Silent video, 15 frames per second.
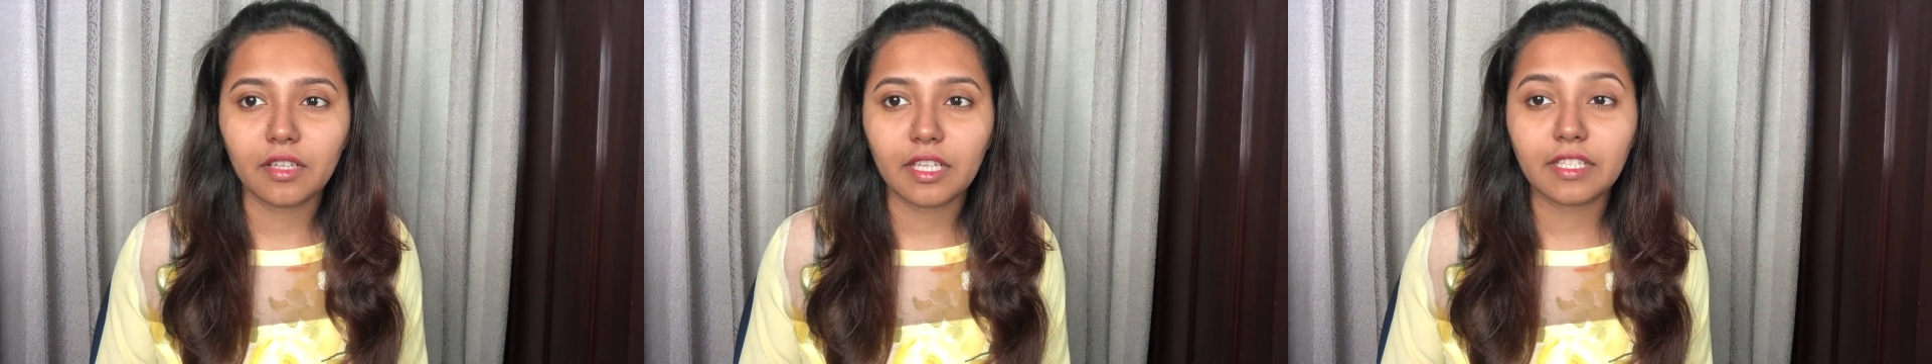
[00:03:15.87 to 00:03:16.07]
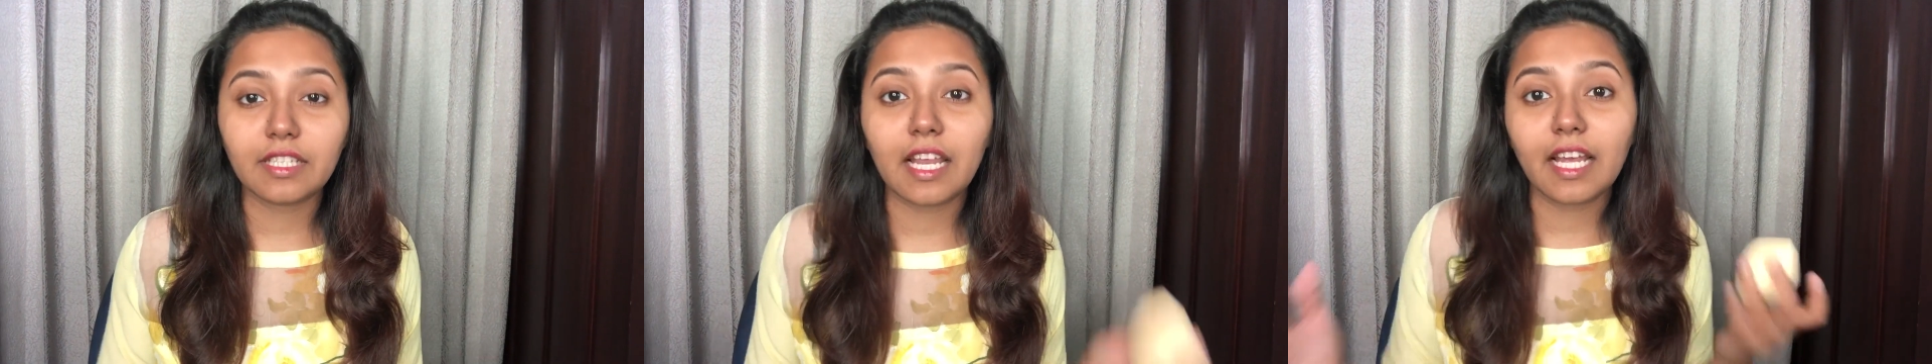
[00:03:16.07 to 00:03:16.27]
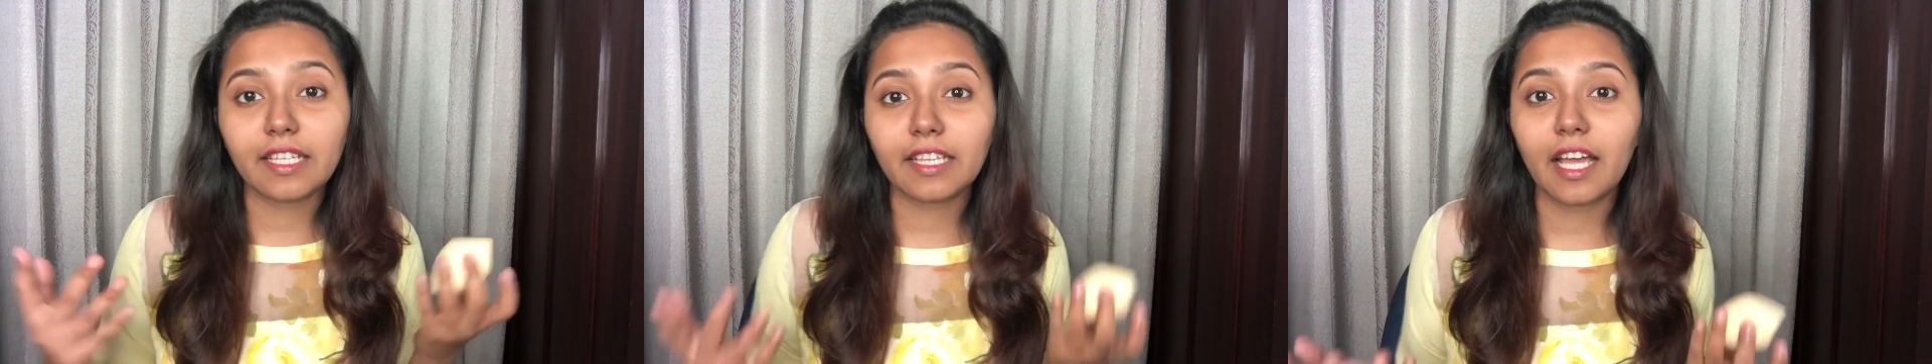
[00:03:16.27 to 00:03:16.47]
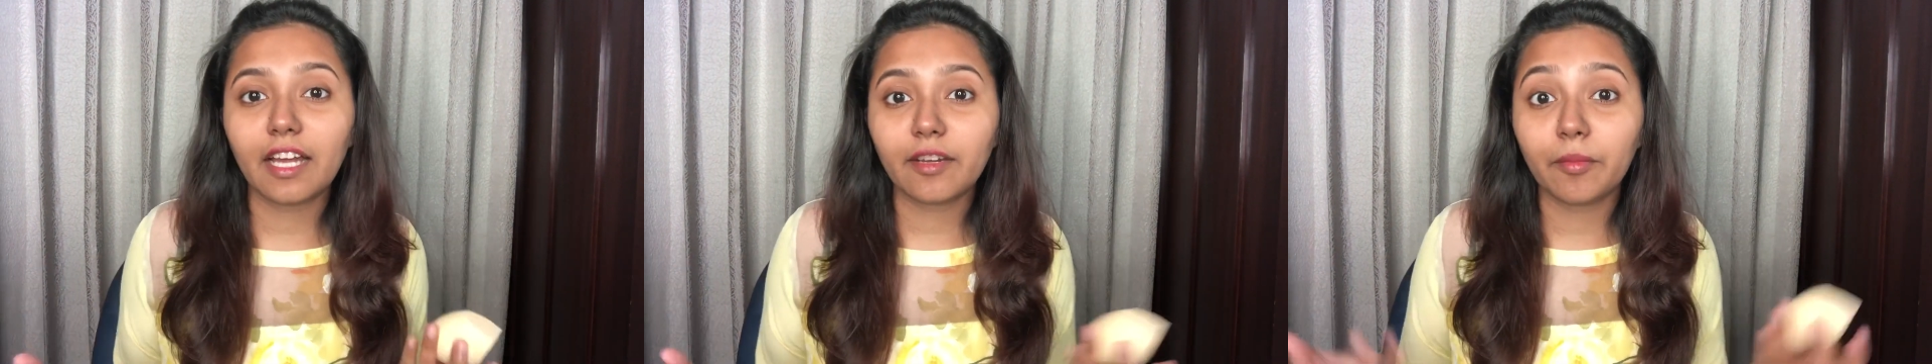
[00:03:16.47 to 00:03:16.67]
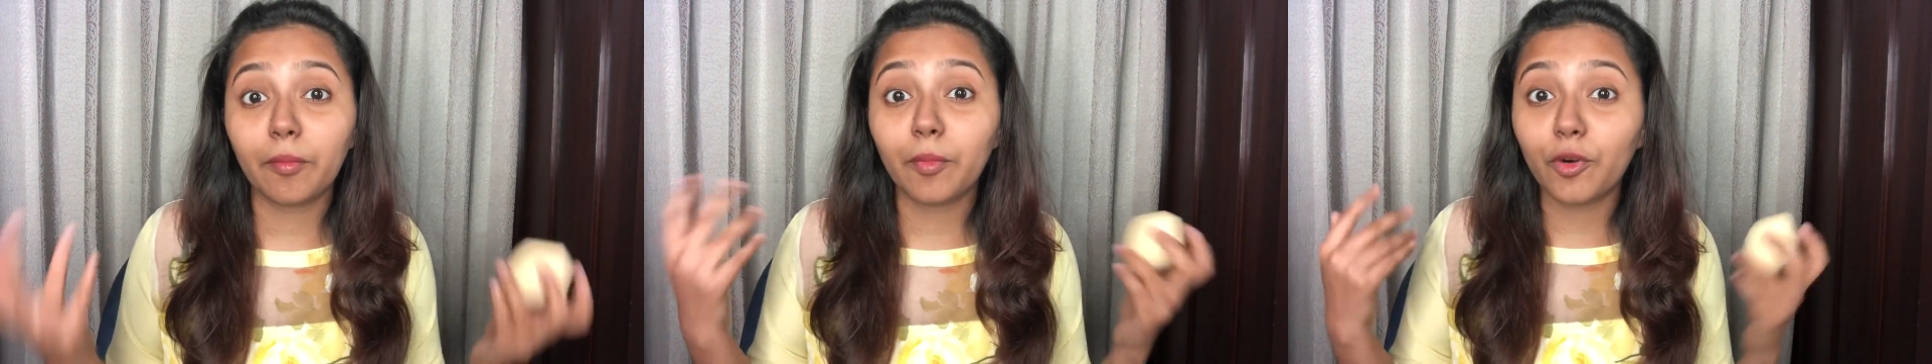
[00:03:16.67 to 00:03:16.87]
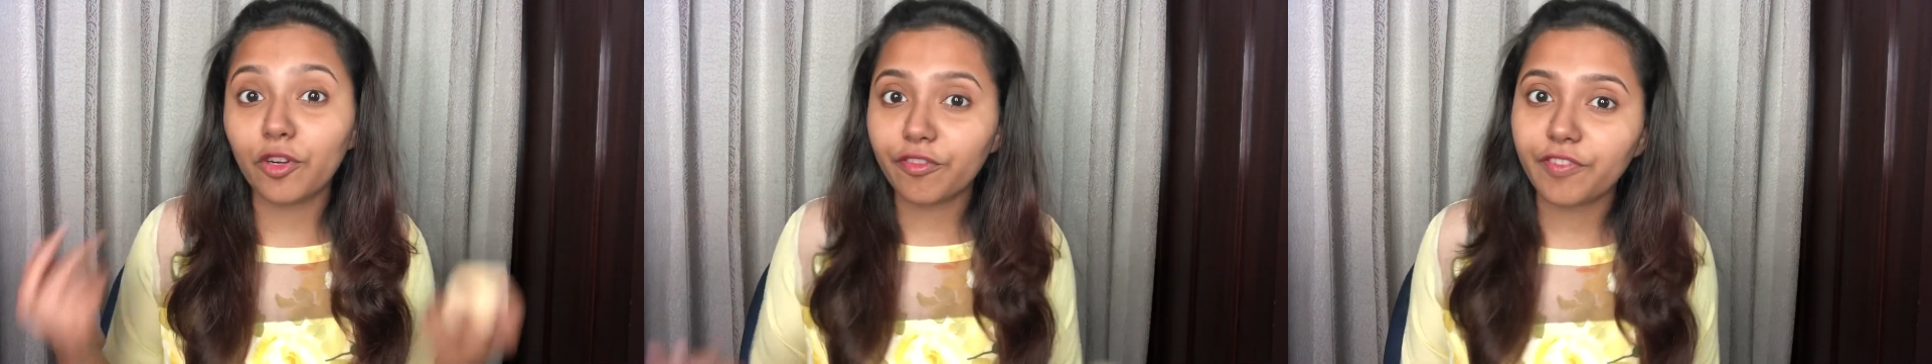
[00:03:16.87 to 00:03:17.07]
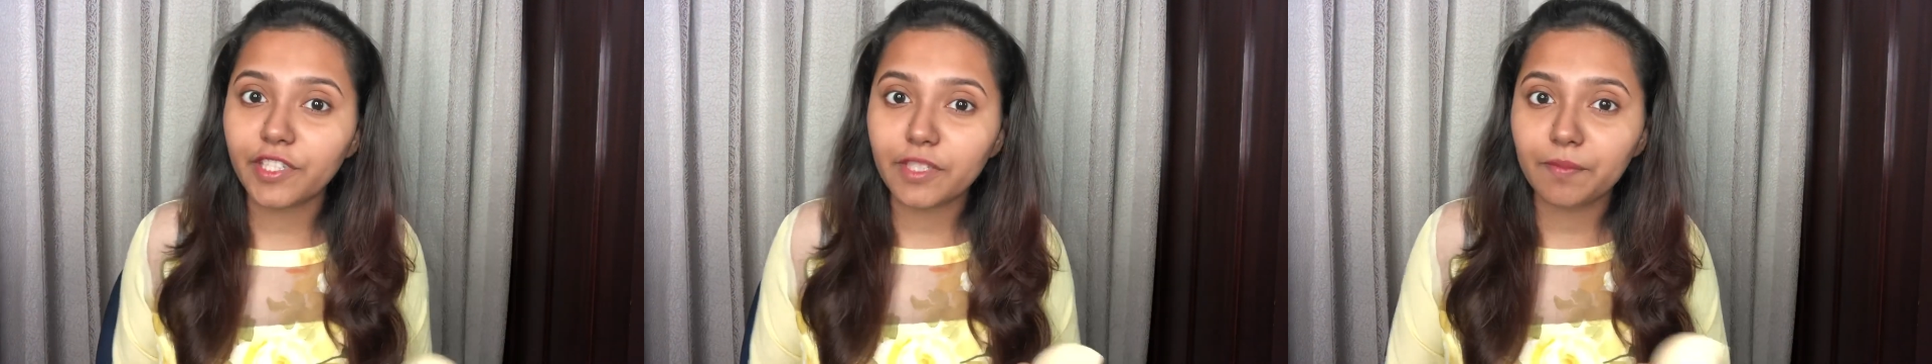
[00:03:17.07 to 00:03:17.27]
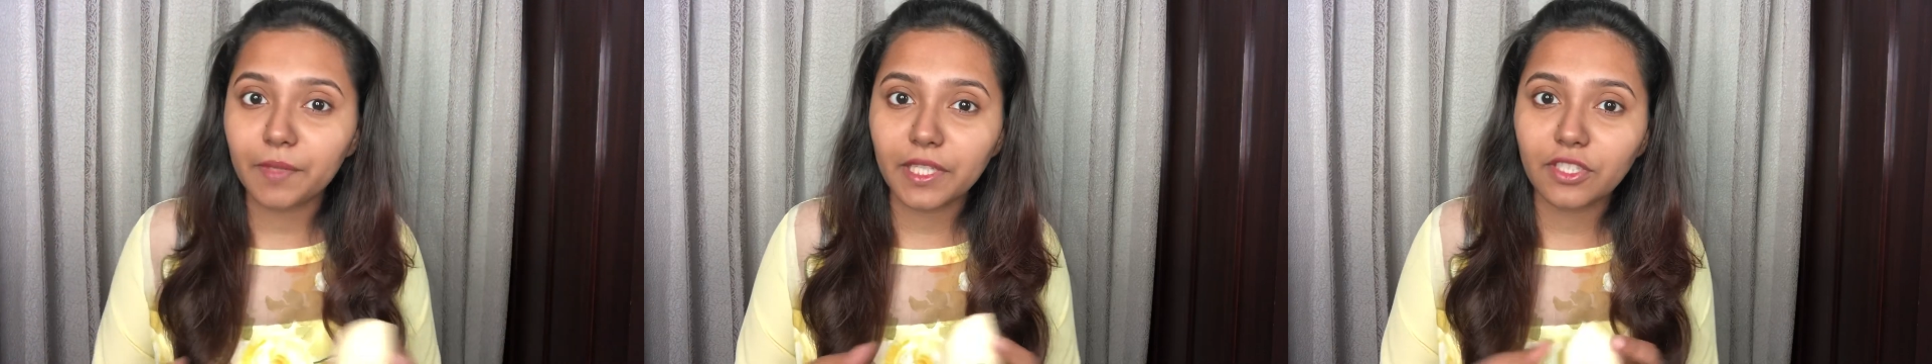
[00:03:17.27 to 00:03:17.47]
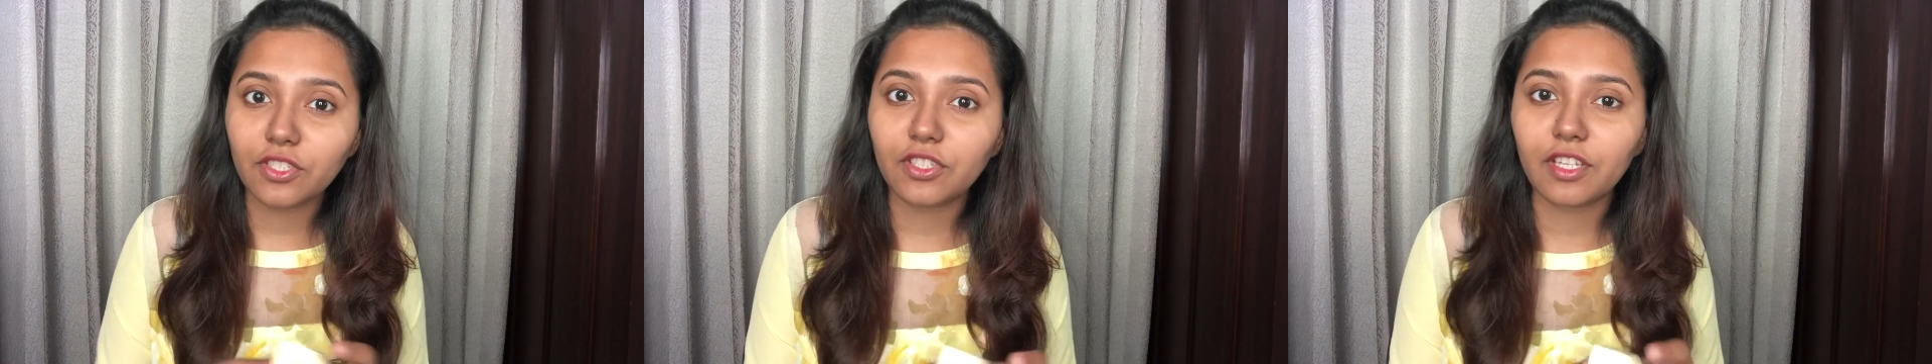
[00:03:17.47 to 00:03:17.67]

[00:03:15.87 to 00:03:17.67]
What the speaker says: it's like that Morphe sponge,